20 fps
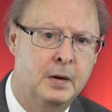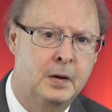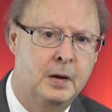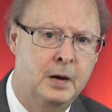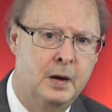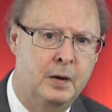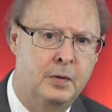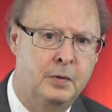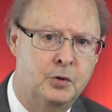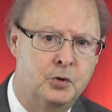
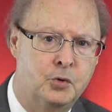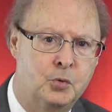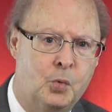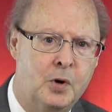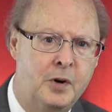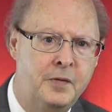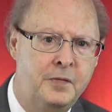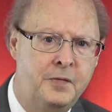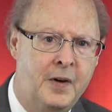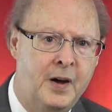And there's
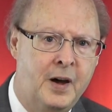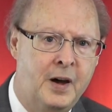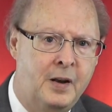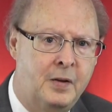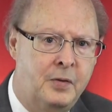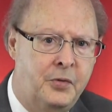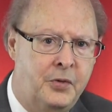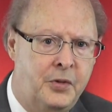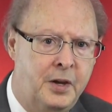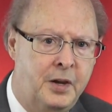one final
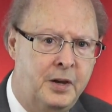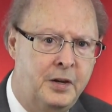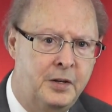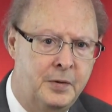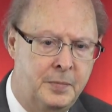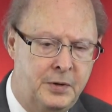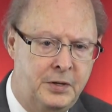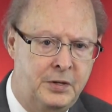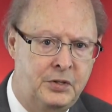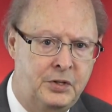thing to
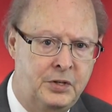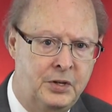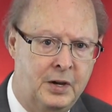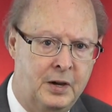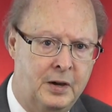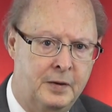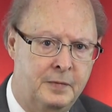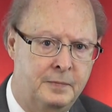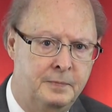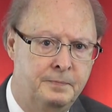be
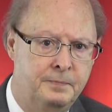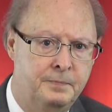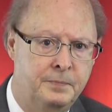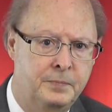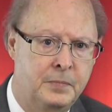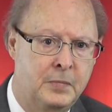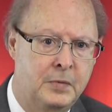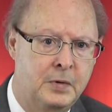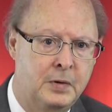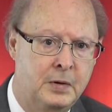said.
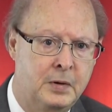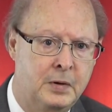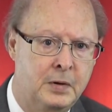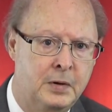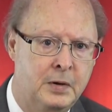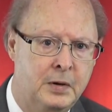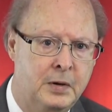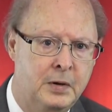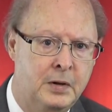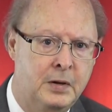
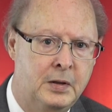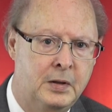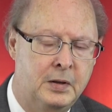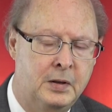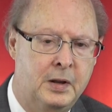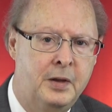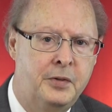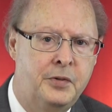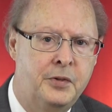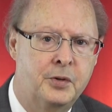
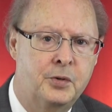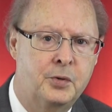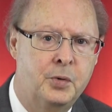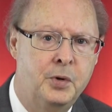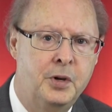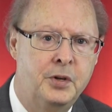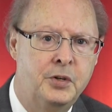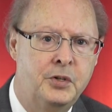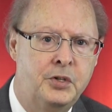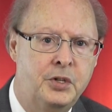Let the
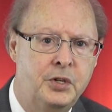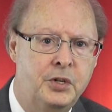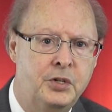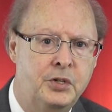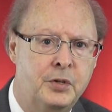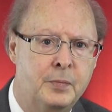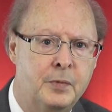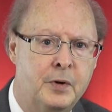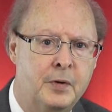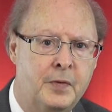
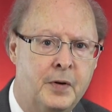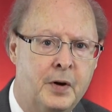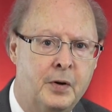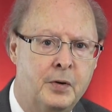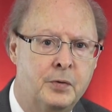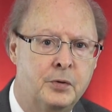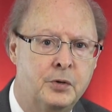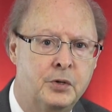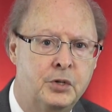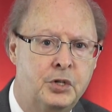criticism of
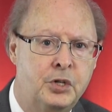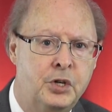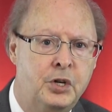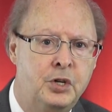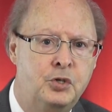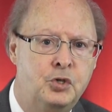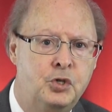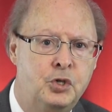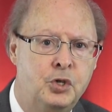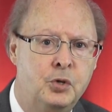others
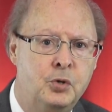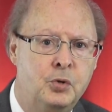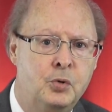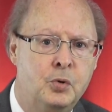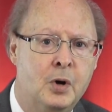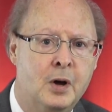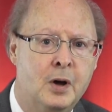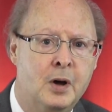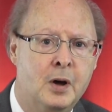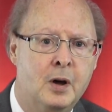teach you
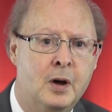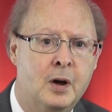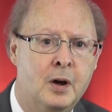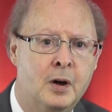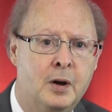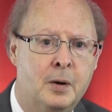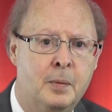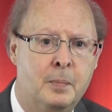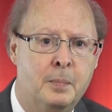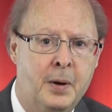
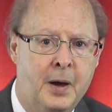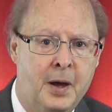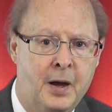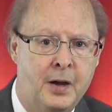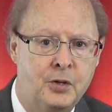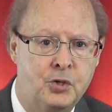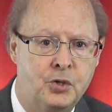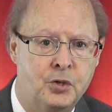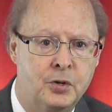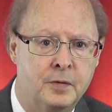
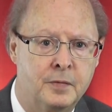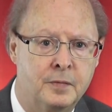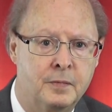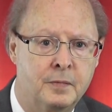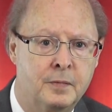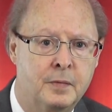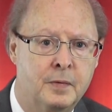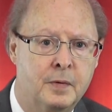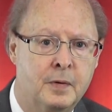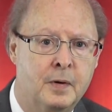compassion,
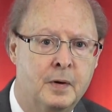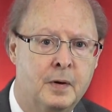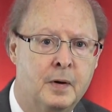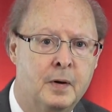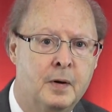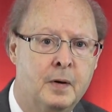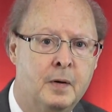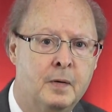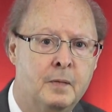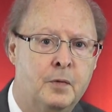
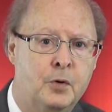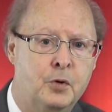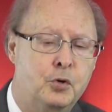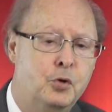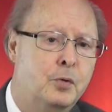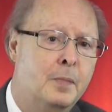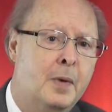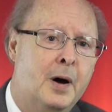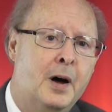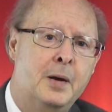for you
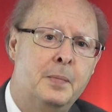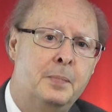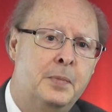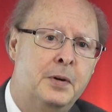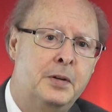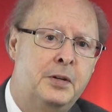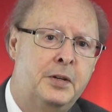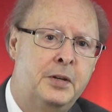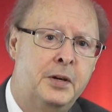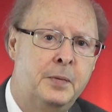might be
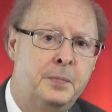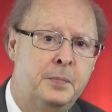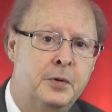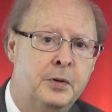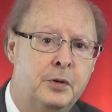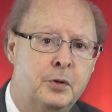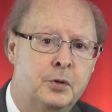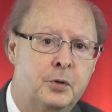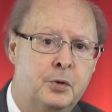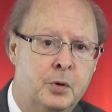tempted
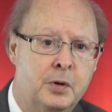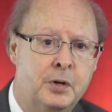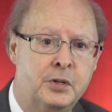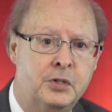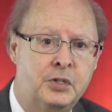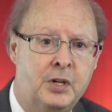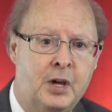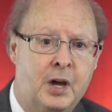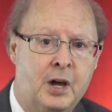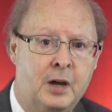to
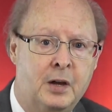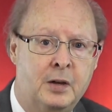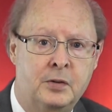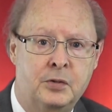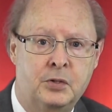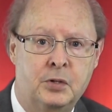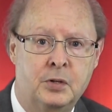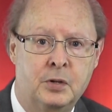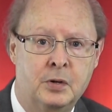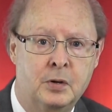
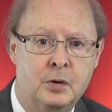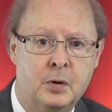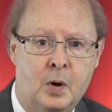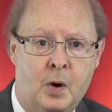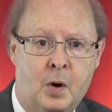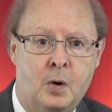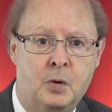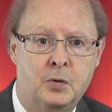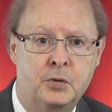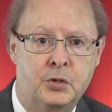criticize
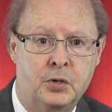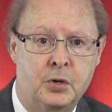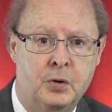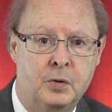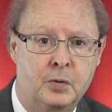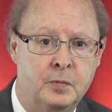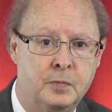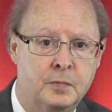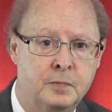also.